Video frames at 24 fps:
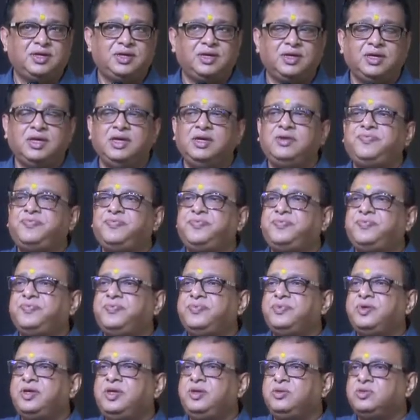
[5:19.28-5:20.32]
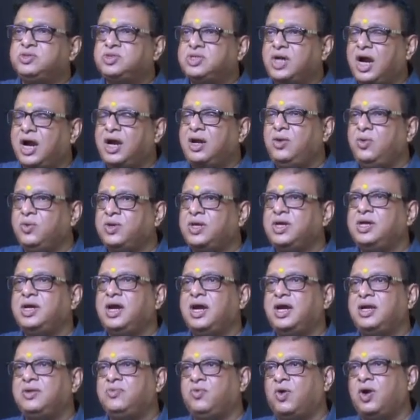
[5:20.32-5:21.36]
If you start looking
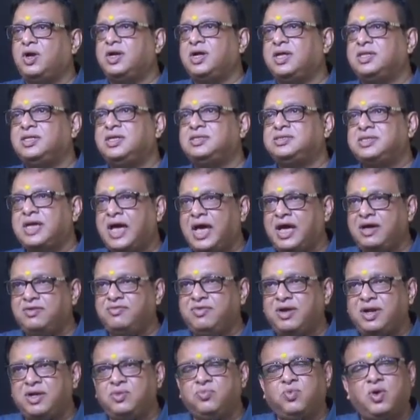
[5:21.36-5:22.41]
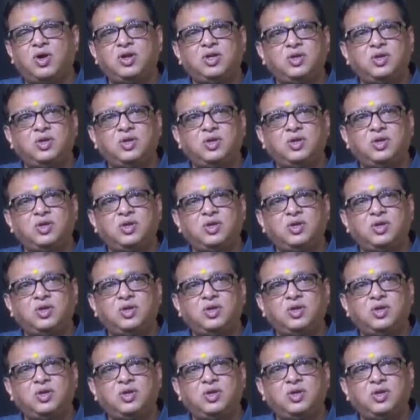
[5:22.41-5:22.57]
at what others have and what